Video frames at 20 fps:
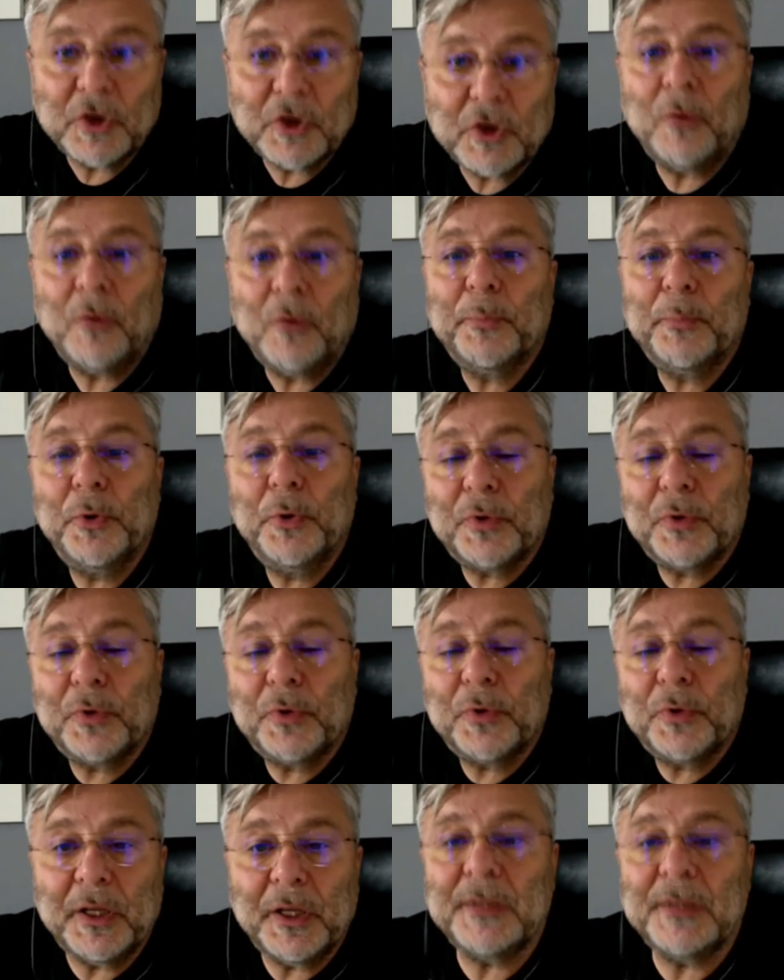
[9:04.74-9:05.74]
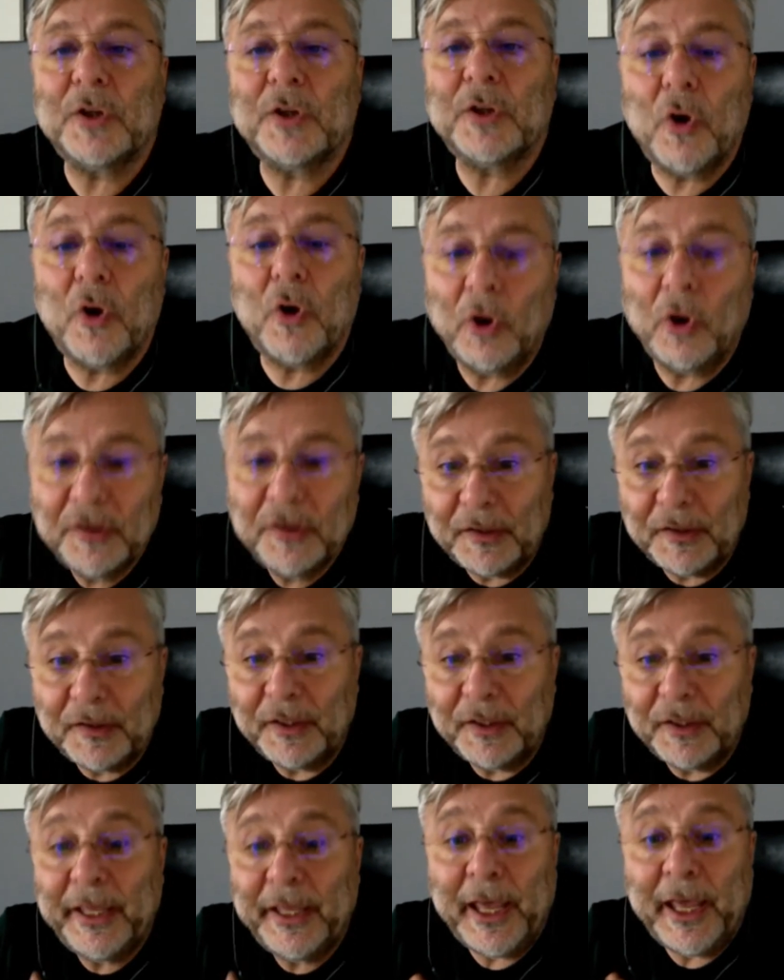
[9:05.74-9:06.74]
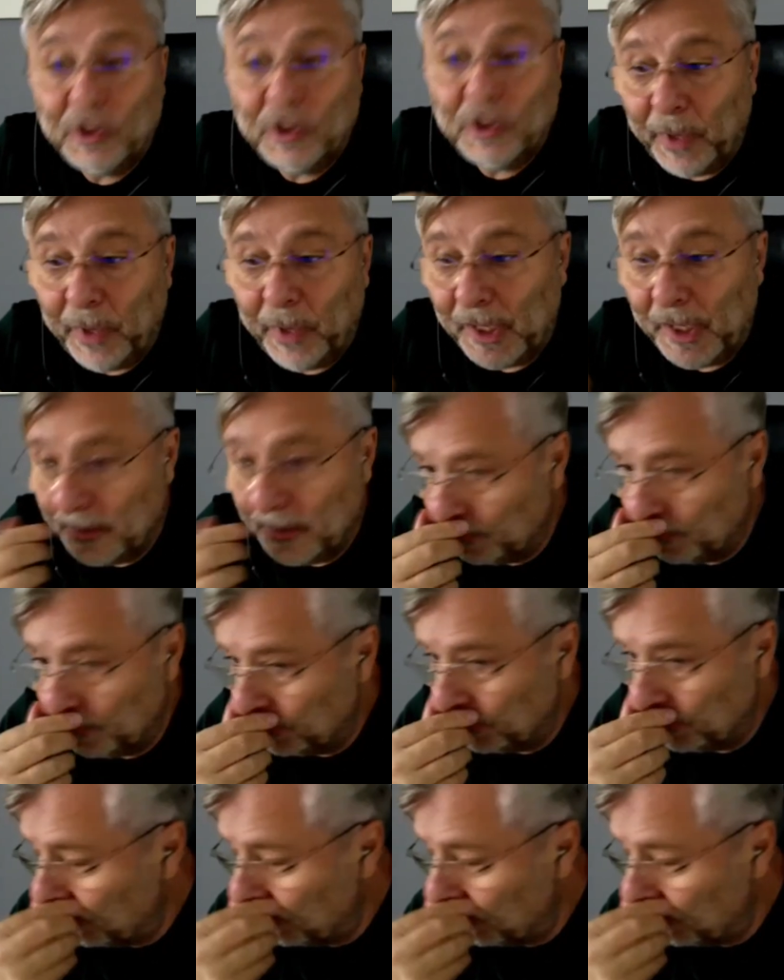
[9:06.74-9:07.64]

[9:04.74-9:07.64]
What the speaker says: edge computer is called gateway.